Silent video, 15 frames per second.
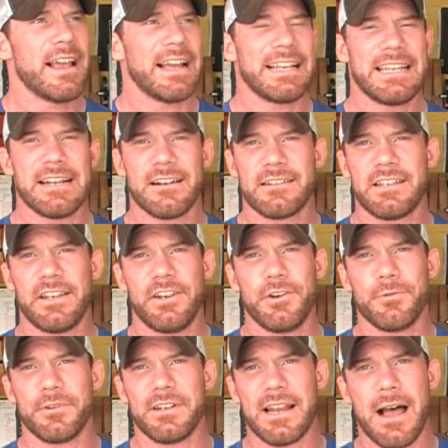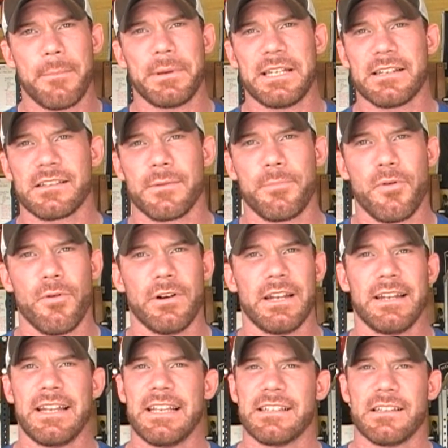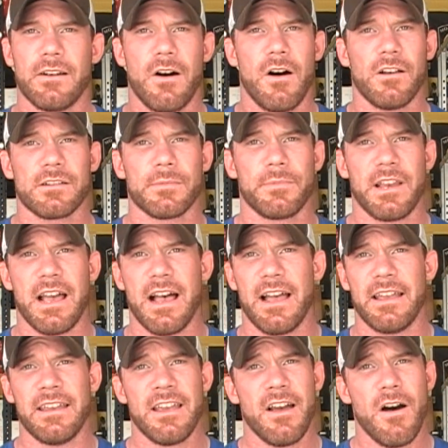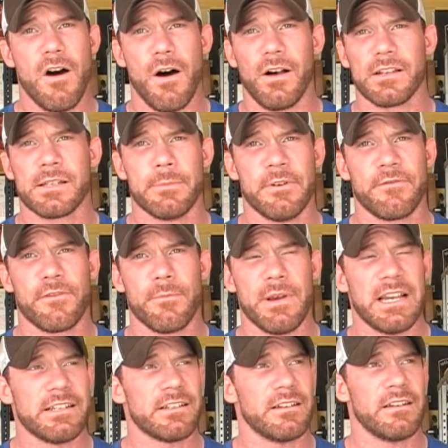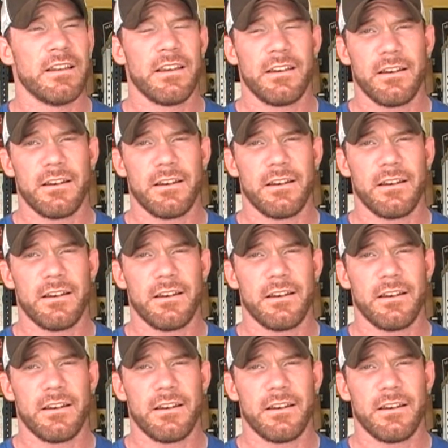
I guarantee you will not be disappointed. He's an awesome guy, awesome information.